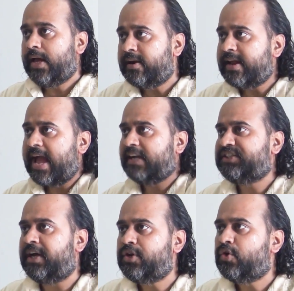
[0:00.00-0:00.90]
In
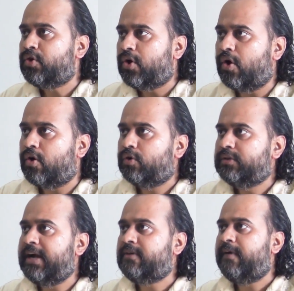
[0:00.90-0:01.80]
reaction, you know
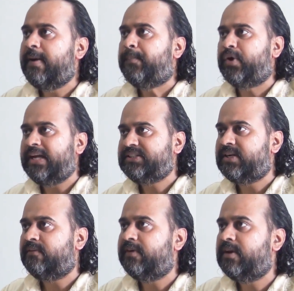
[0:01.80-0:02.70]
that when
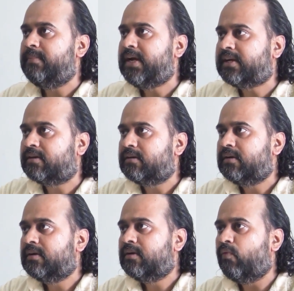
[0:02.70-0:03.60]
potassium will meet
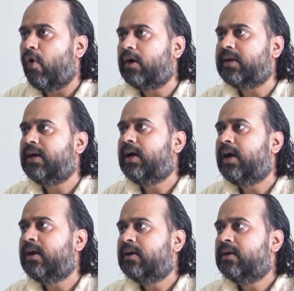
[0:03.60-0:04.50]

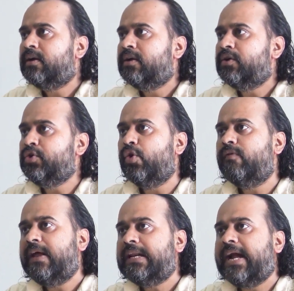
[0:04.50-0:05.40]
water,
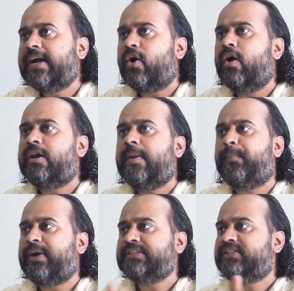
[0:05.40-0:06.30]
you will get only
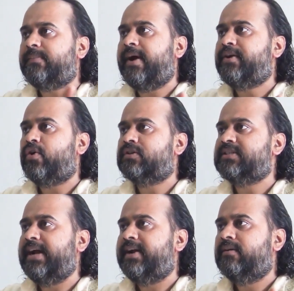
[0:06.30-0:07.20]
potassium
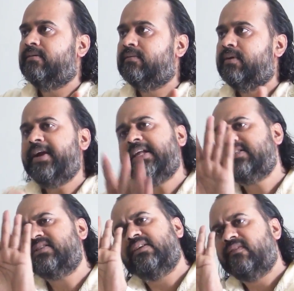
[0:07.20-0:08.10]
hydroxide. It
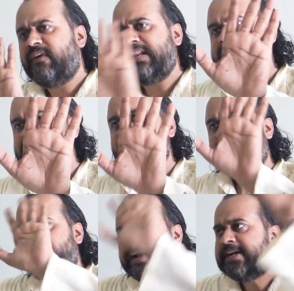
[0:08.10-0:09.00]
is well
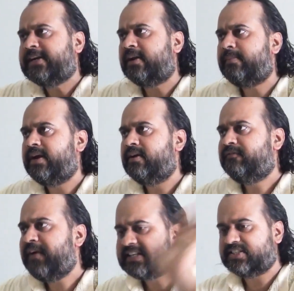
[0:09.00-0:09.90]
set, predetermined,
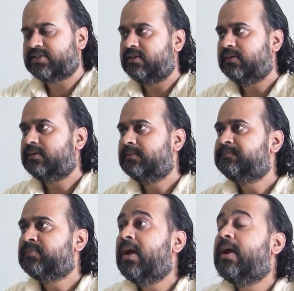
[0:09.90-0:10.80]
fixed.
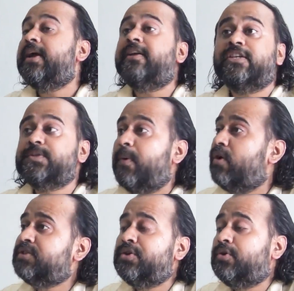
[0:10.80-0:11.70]
In
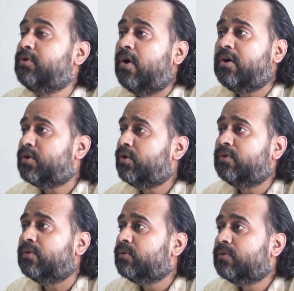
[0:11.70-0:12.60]
response, you do not
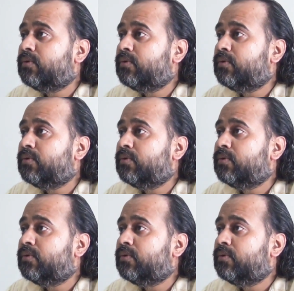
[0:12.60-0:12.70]
know.